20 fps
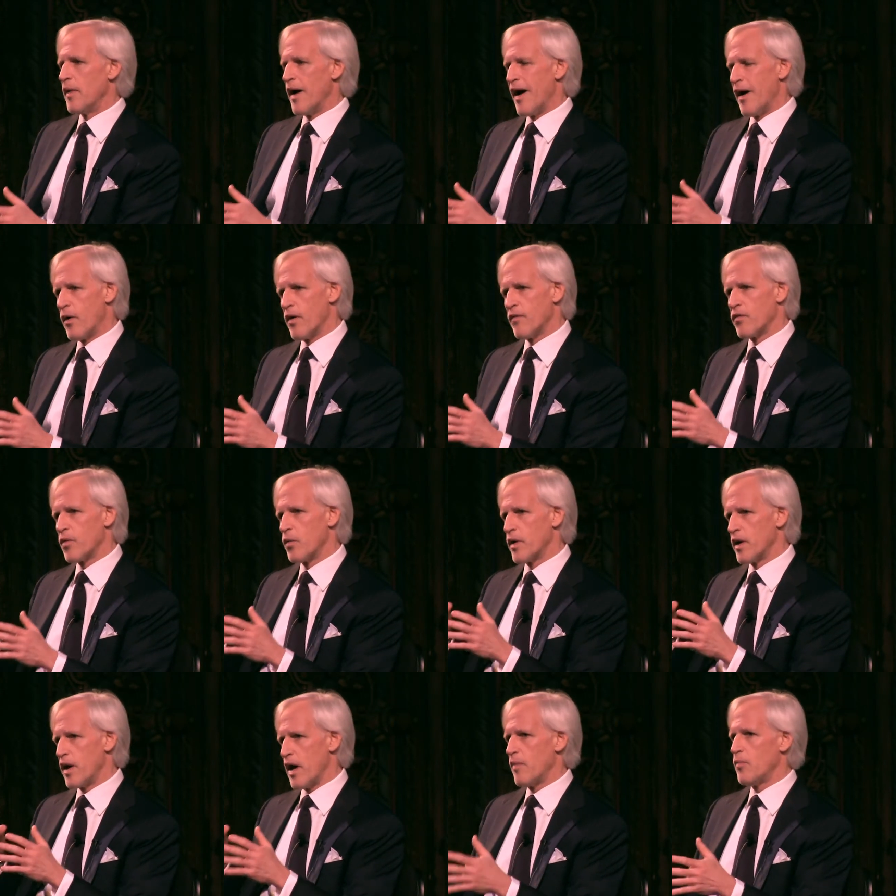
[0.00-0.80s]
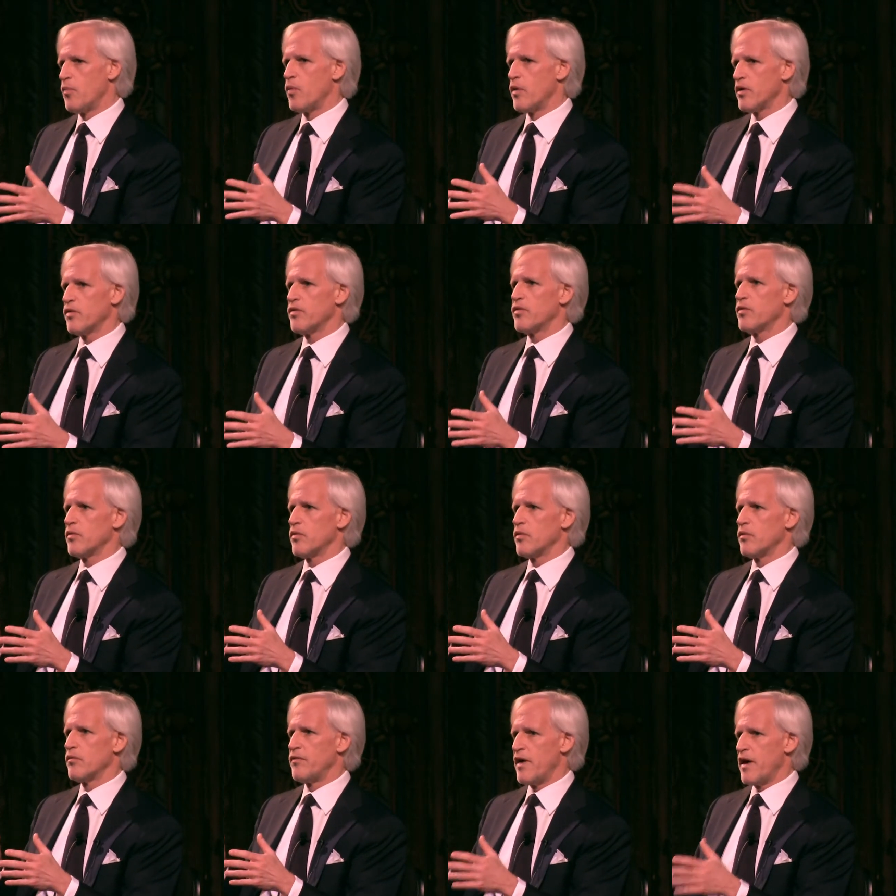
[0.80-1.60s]
However, when I'm with
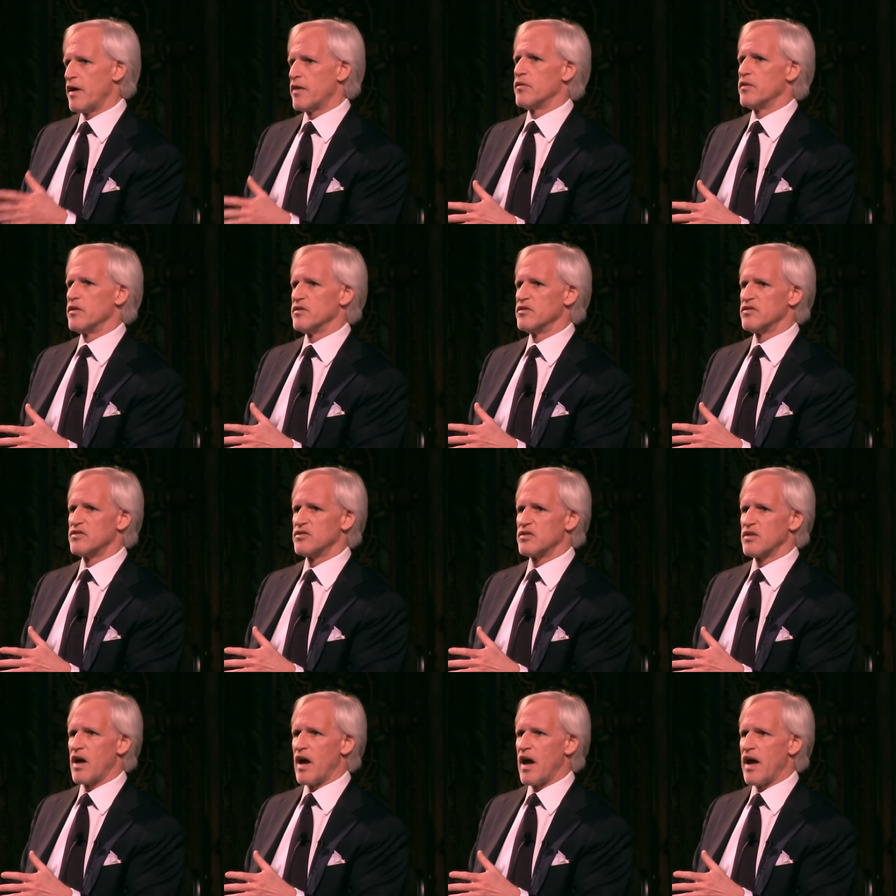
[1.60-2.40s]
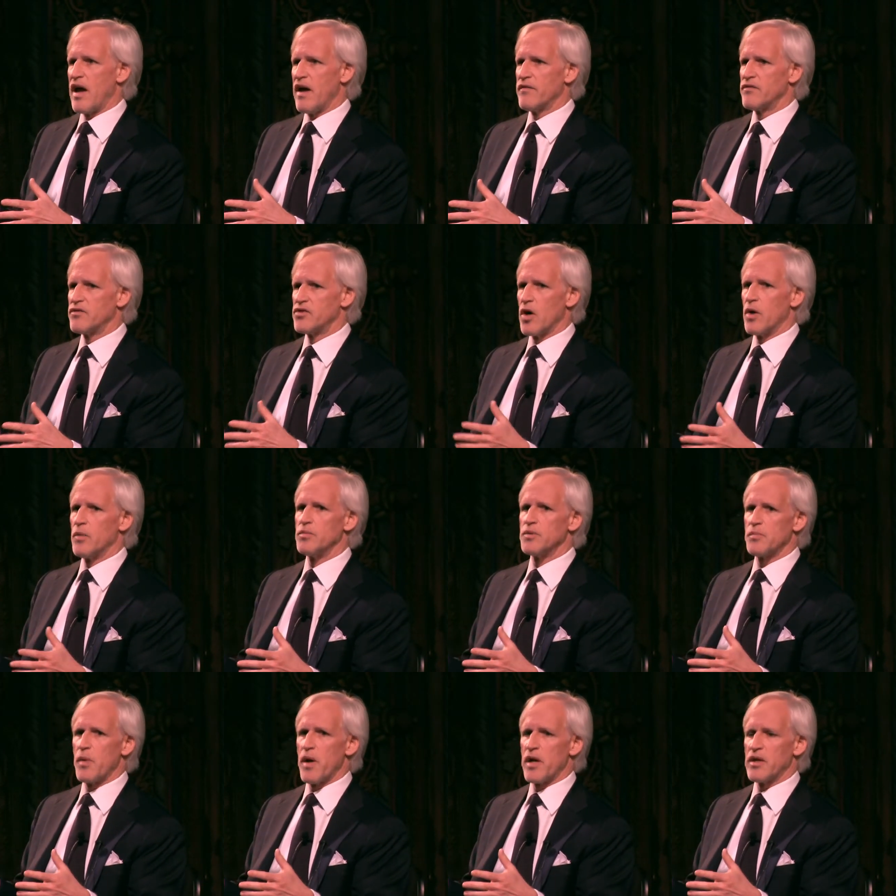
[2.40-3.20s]
veterans, I have
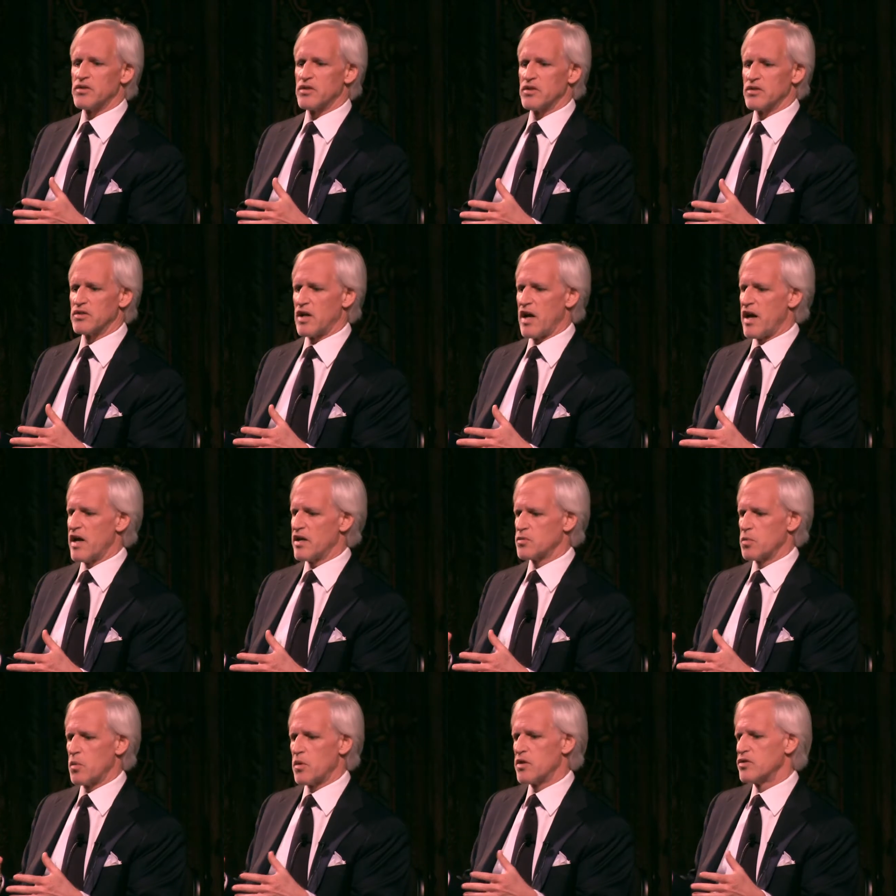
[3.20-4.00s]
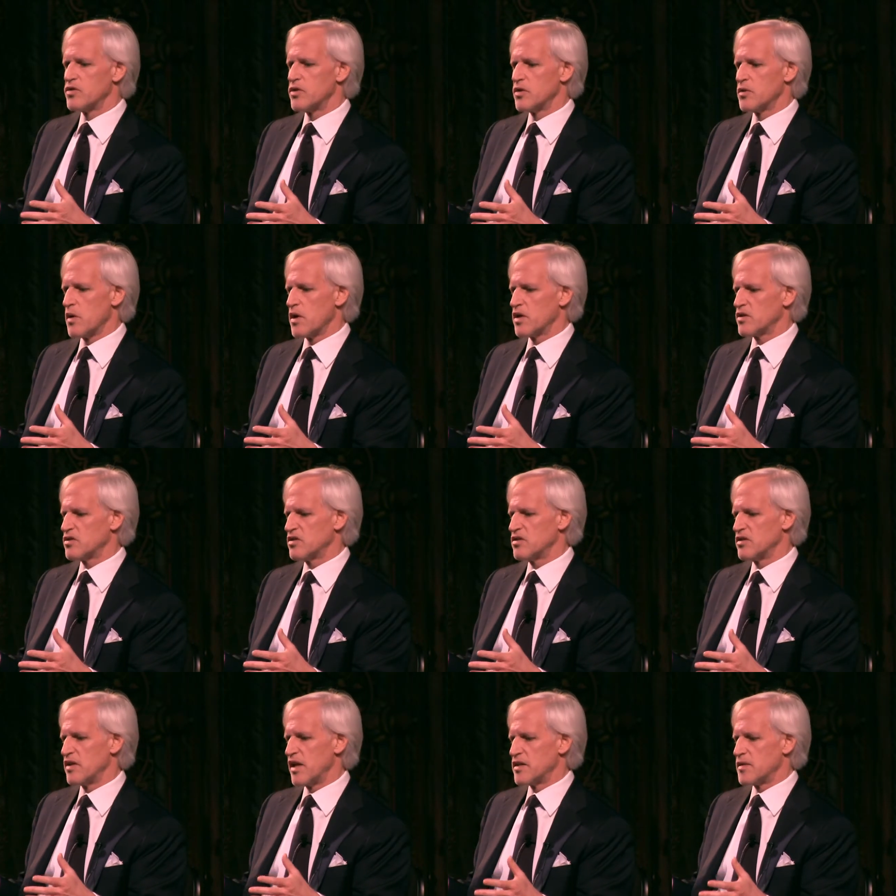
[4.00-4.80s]
Job's patience. I ask one or two
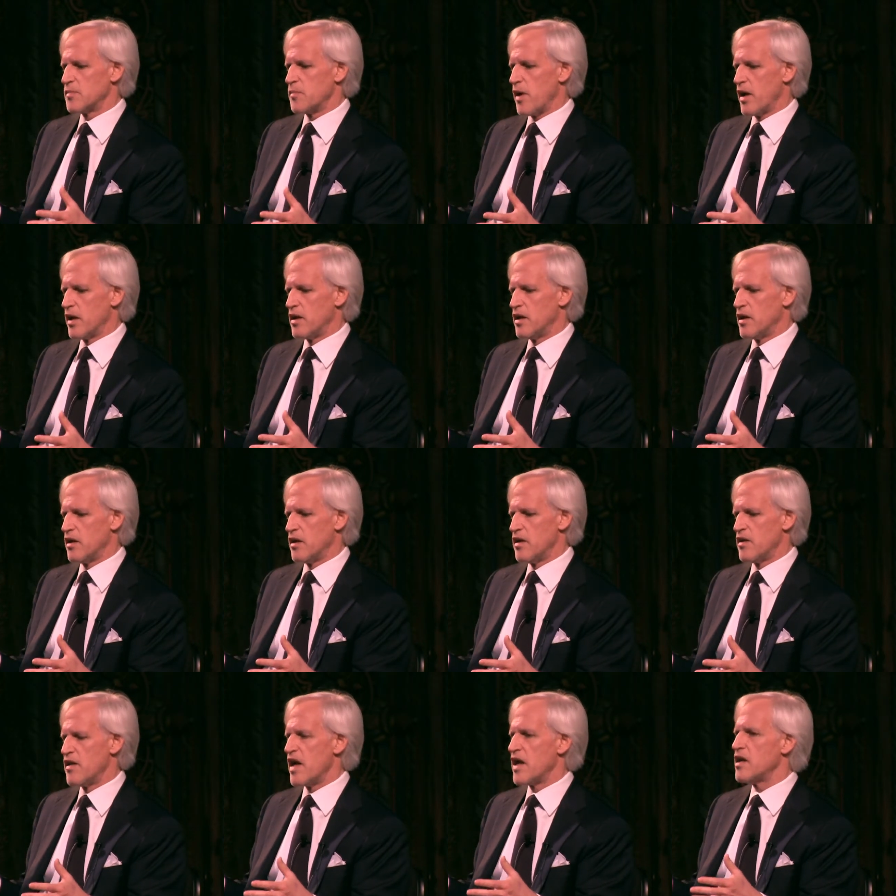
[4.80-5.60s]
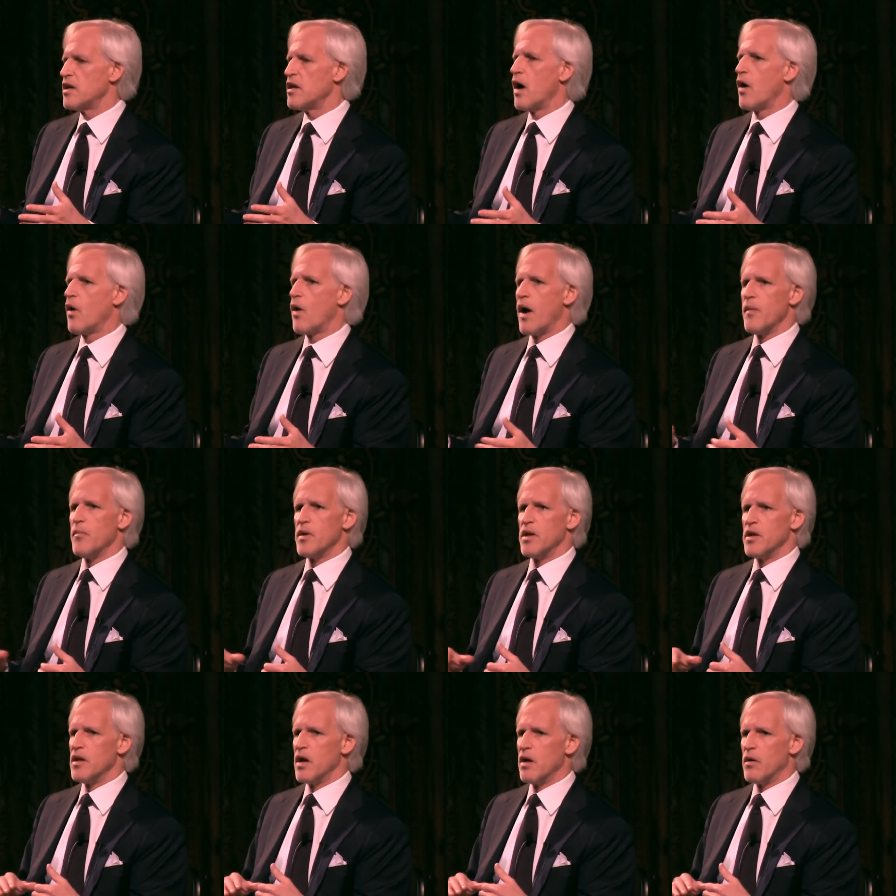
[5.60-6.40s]
questions, that's about it. And they know
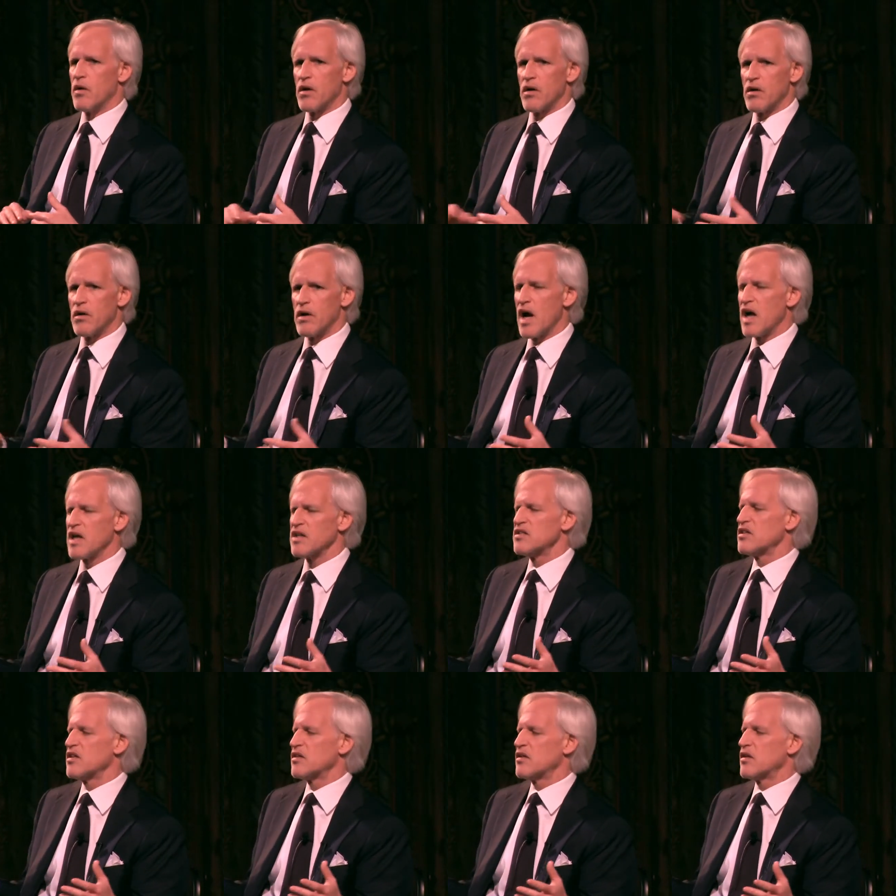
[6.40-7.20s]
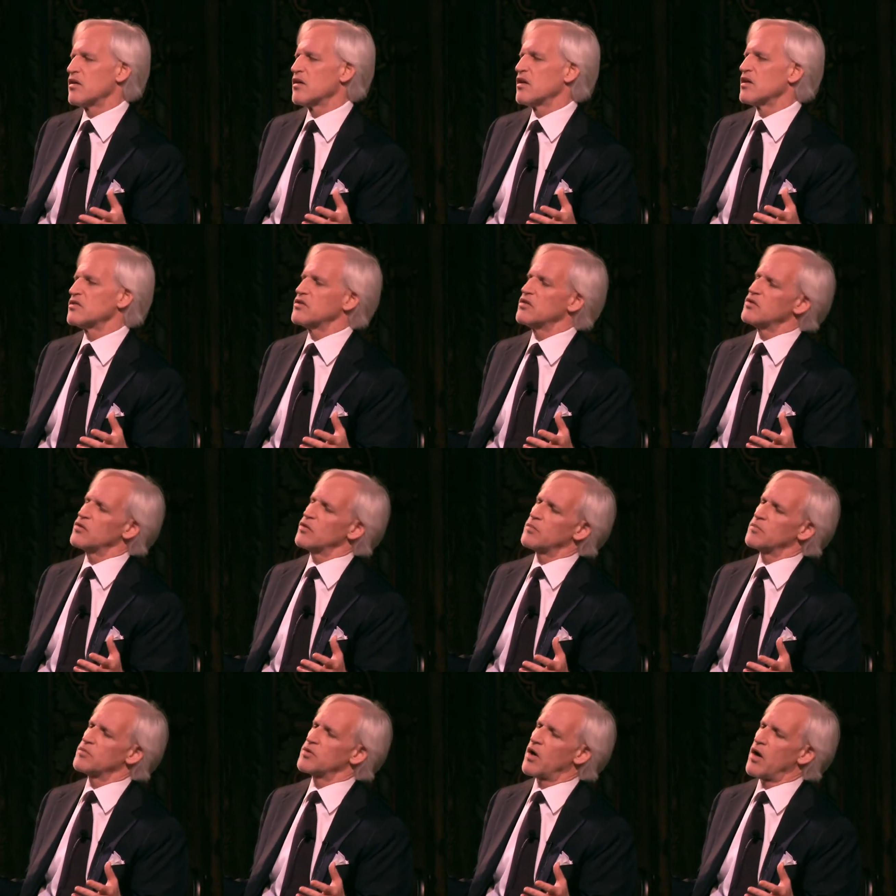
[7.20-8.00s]
I'm in no hurry. I'll sit there and listen
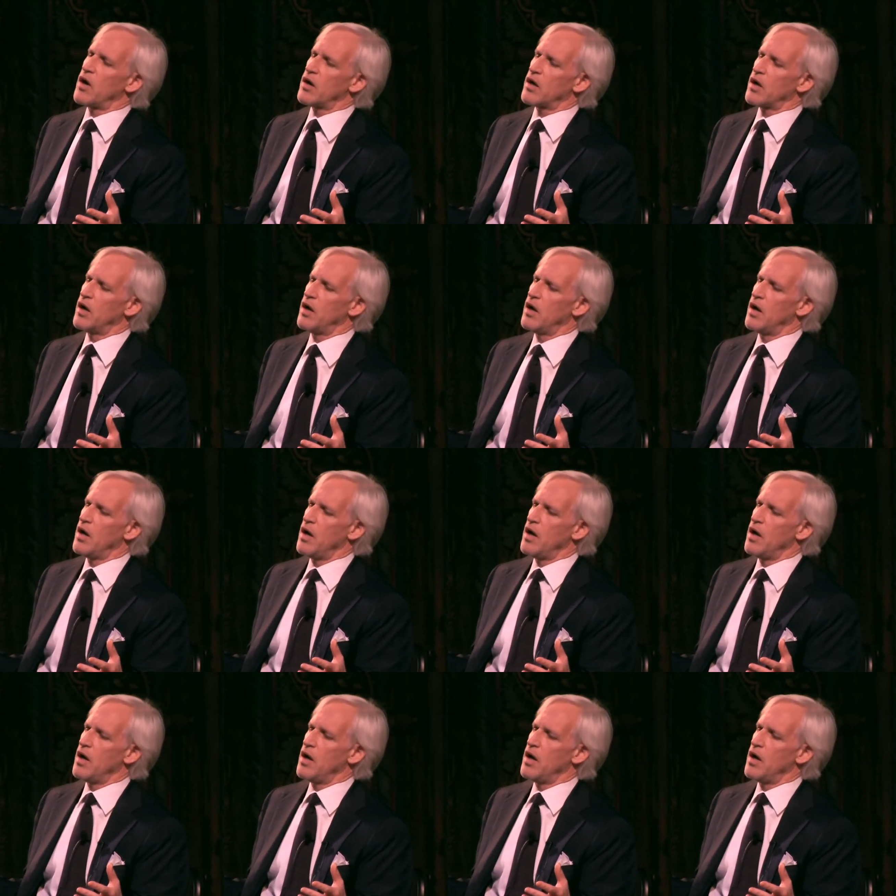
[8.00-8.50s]
to them talk.